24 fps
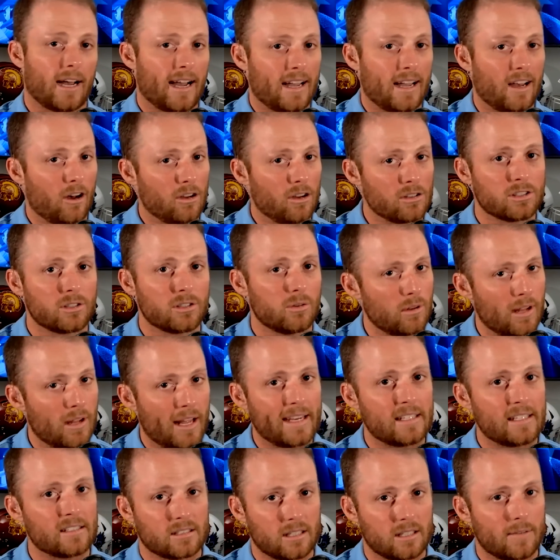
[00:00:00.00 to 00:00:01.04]
I also
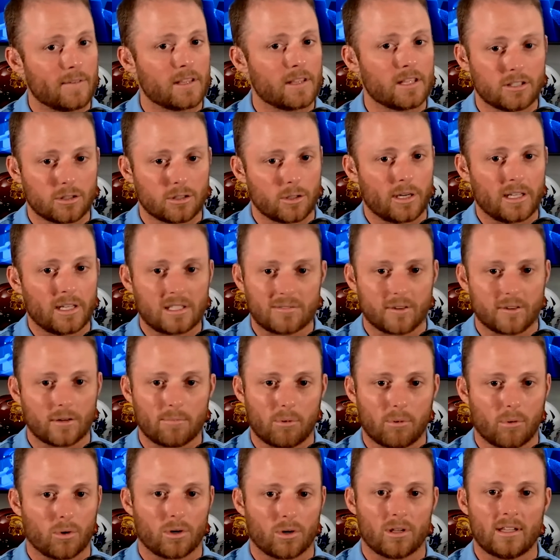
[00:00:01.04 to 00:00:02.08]
like some of the transfer
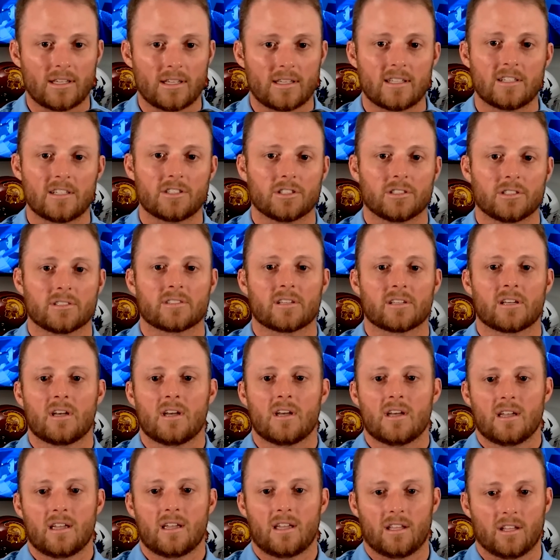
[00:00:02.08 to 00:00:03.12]
portal additions.
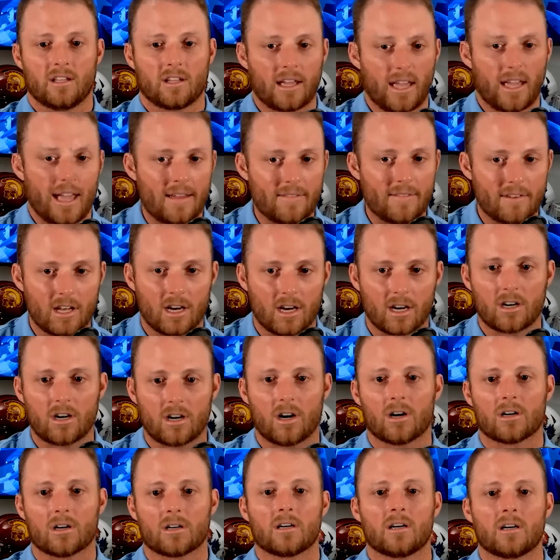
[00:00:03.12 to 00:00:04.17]
You look at Avion
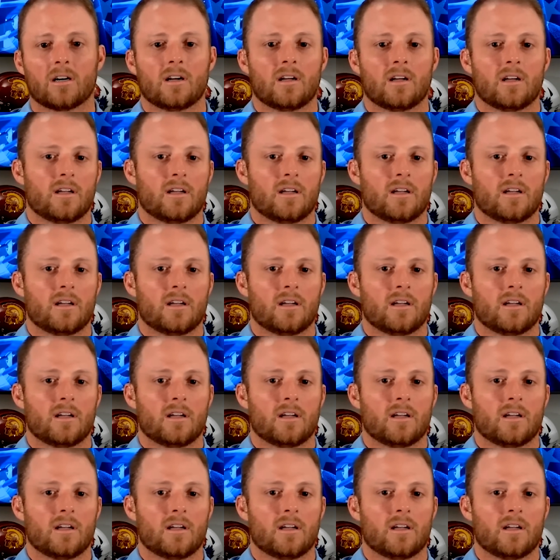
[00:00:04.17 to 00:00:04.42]
Carter.